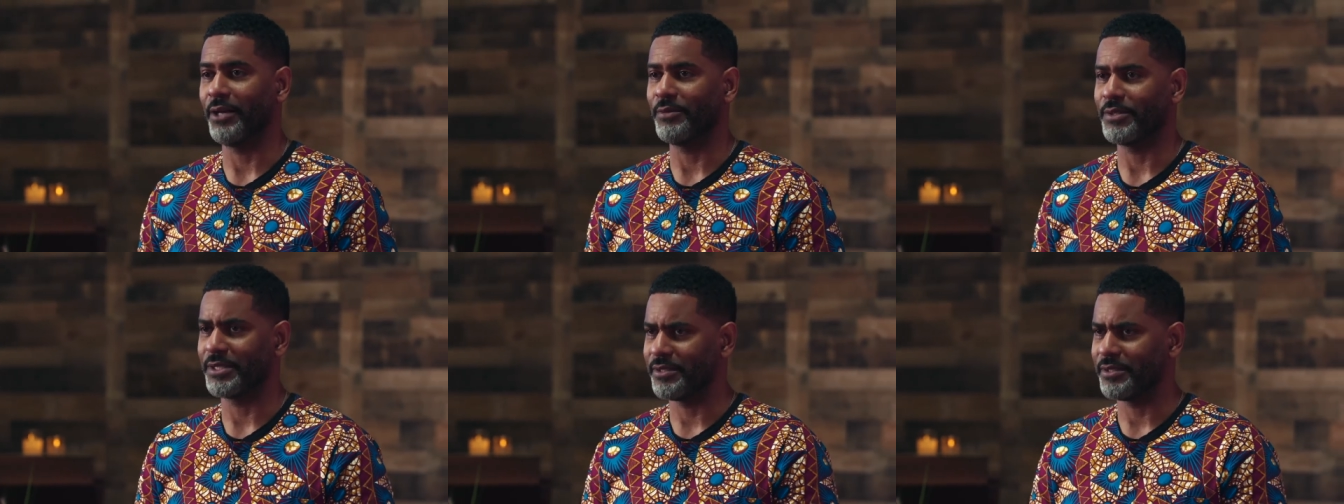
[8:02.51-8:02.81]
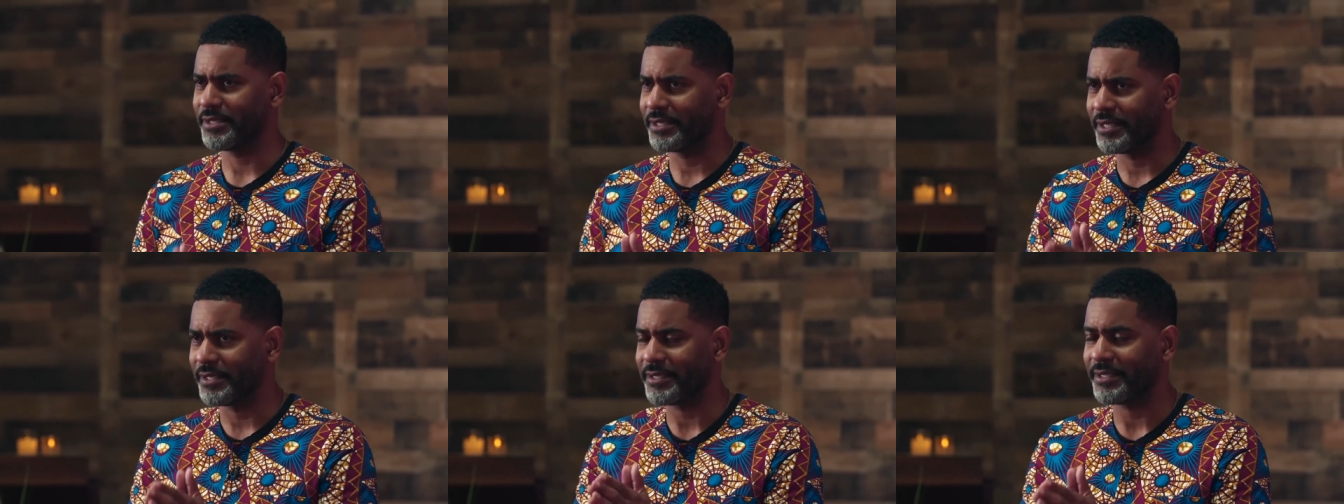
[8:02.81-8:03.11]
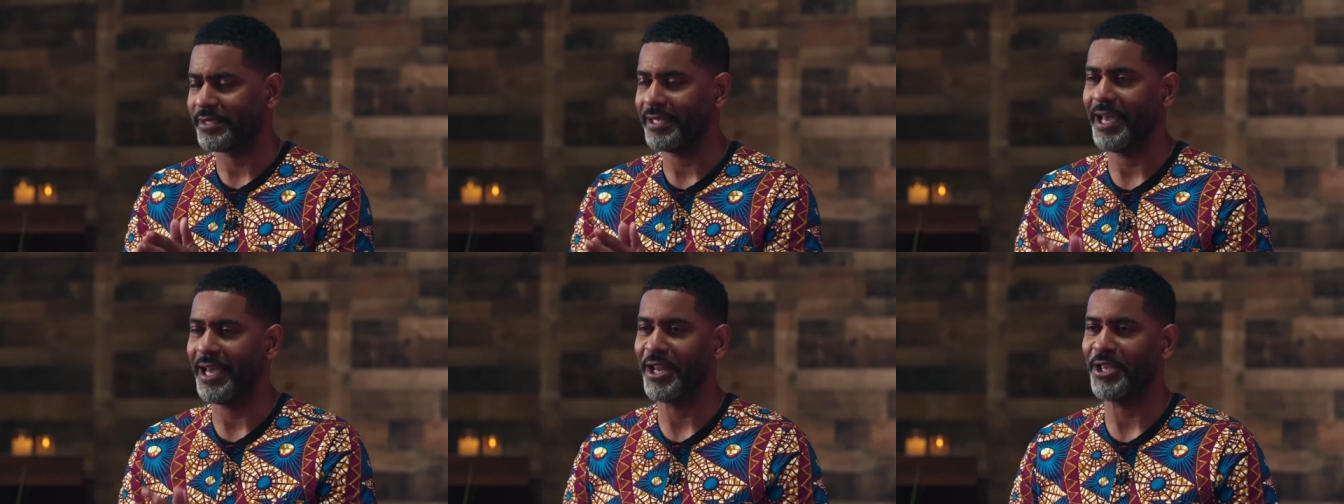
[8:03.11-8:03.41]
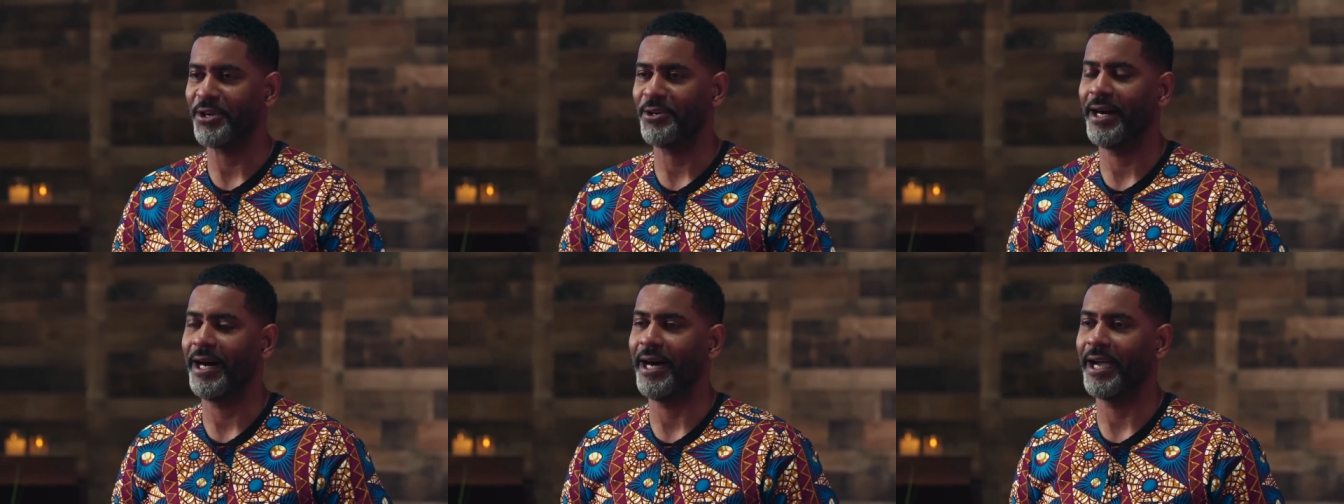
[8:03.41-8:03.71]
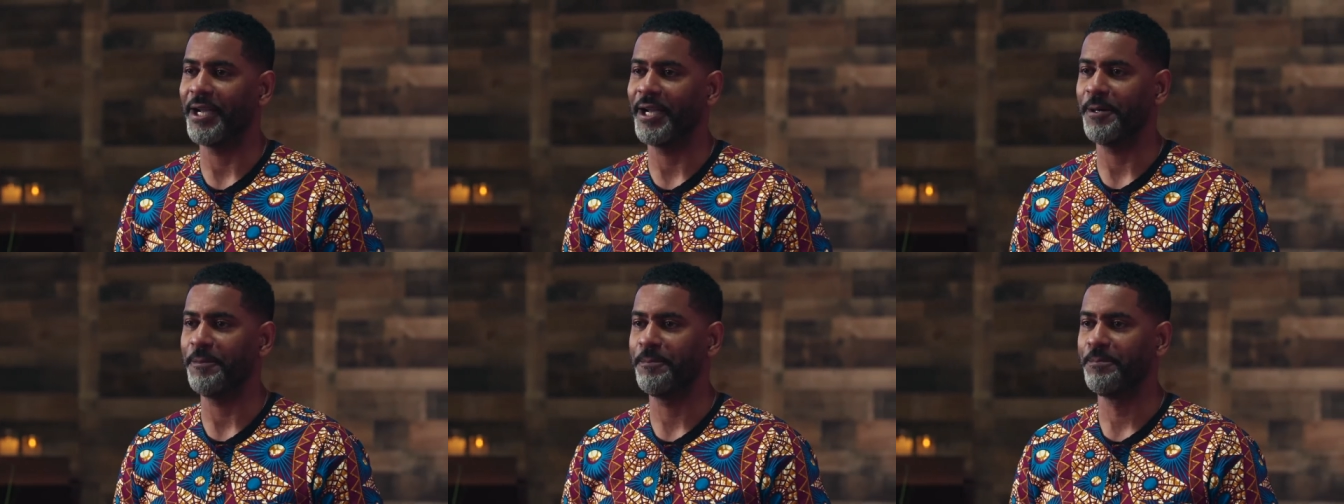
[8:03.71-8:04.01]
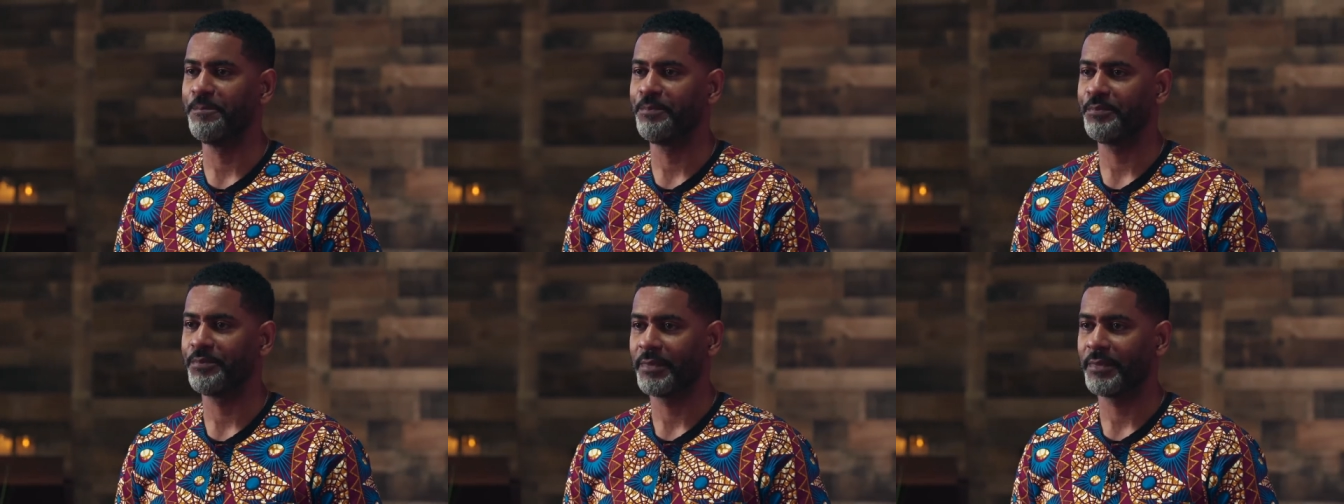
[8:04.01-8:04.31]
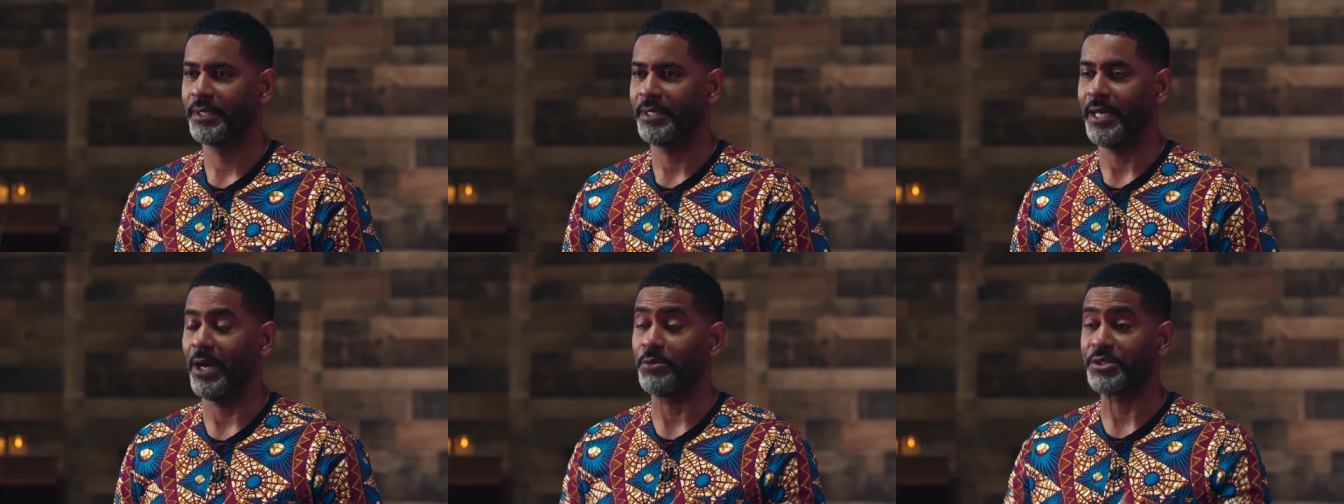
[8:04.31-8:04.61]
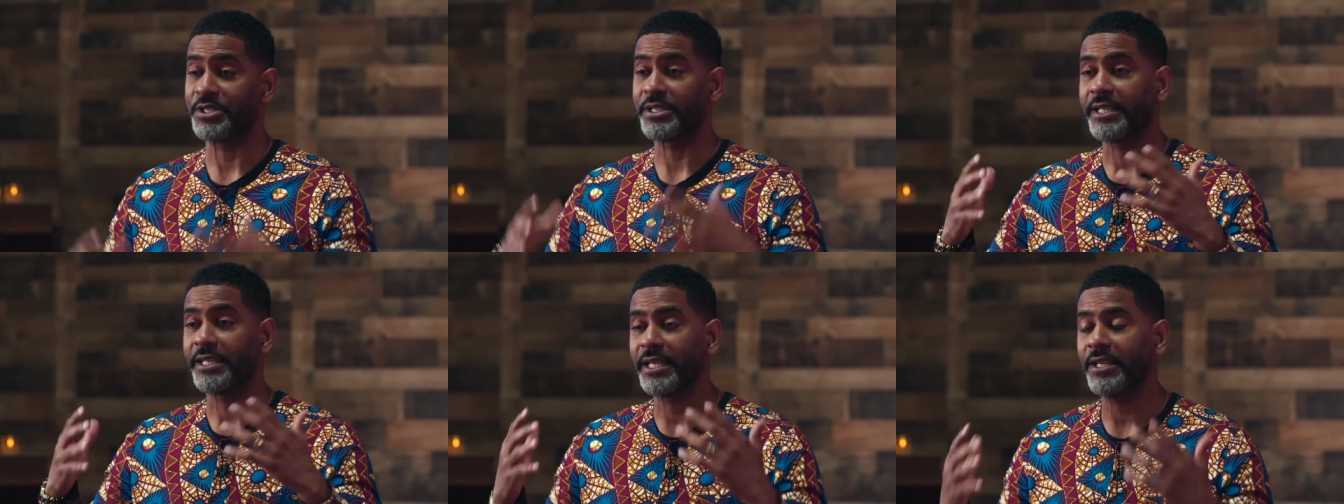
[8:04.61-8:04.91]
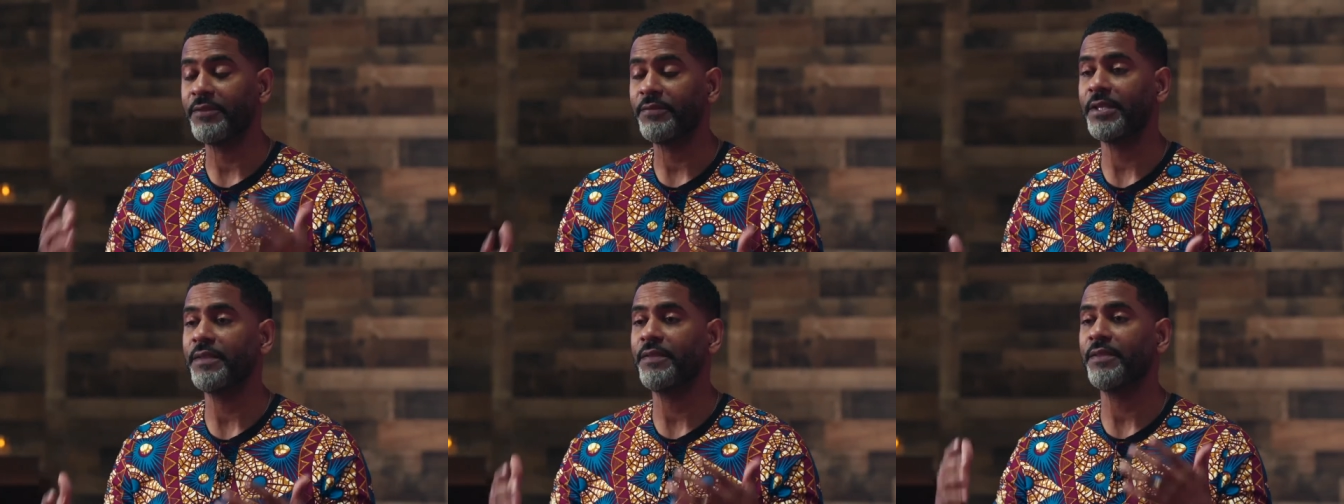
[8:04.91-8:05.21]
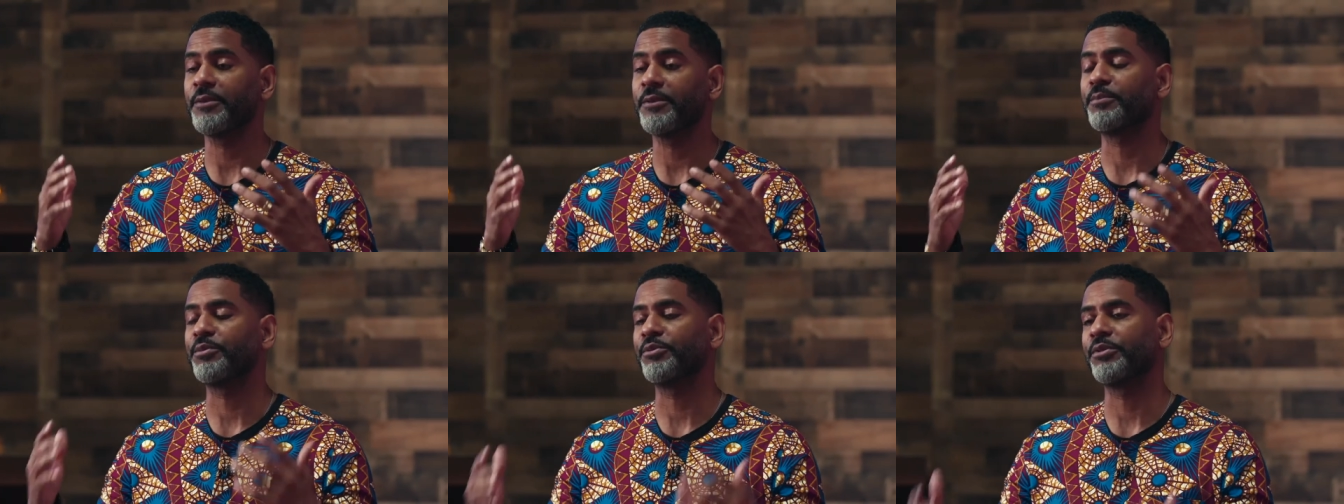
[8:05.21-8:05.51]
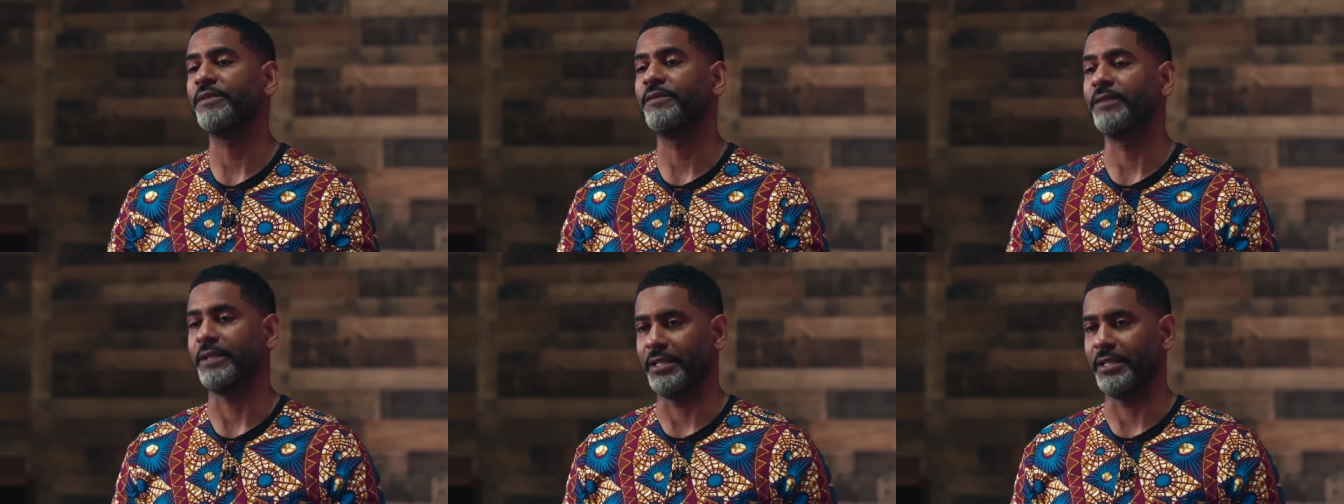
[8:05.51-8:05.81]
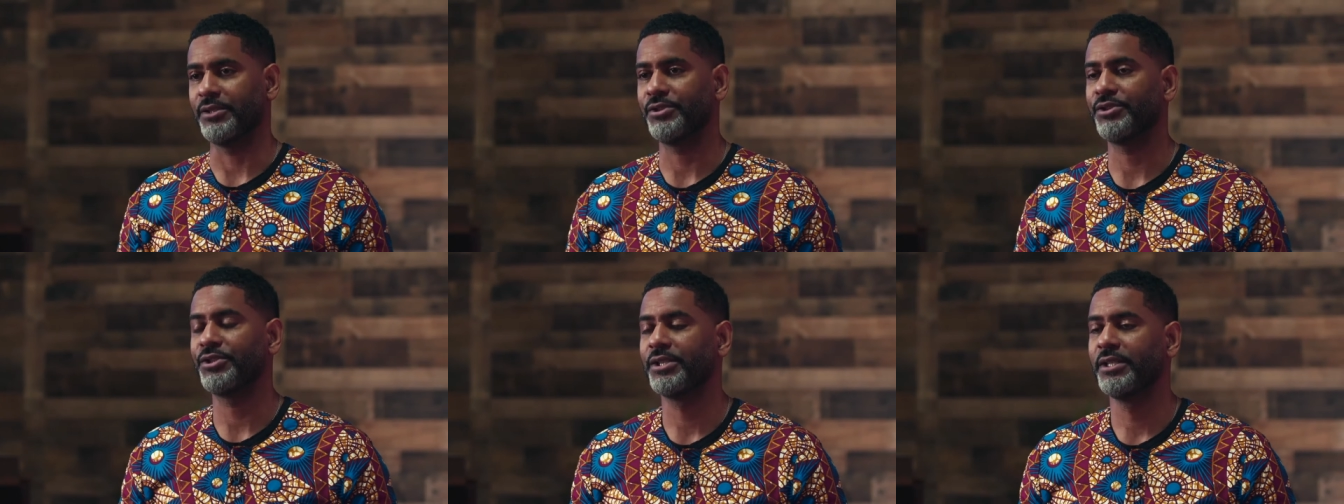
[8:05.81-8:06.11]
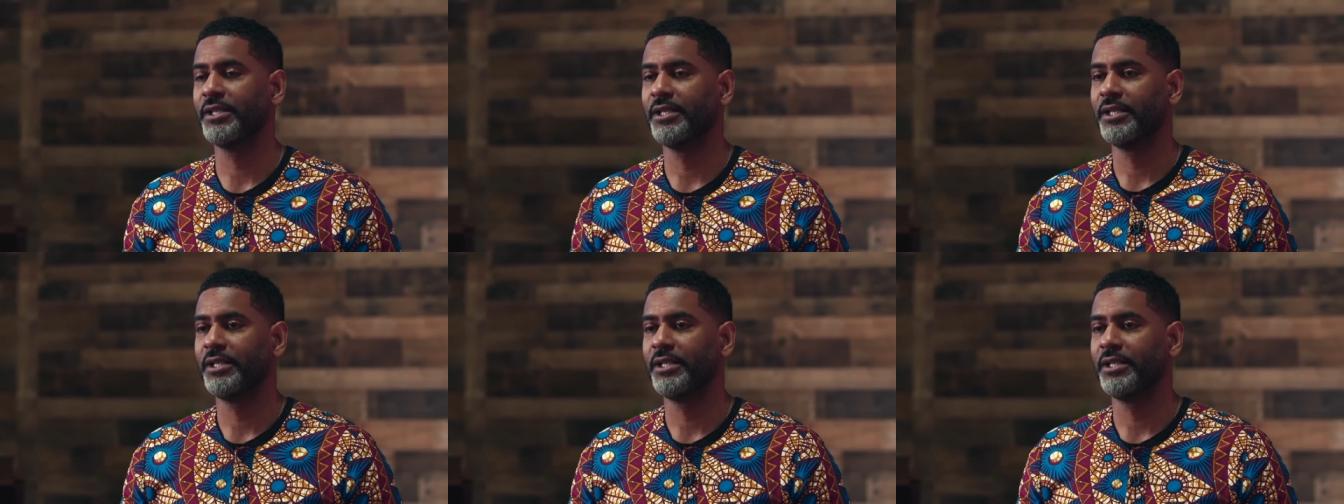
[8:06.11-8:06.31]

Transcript: It was in Cincinnati, Ohio. I was given the privilege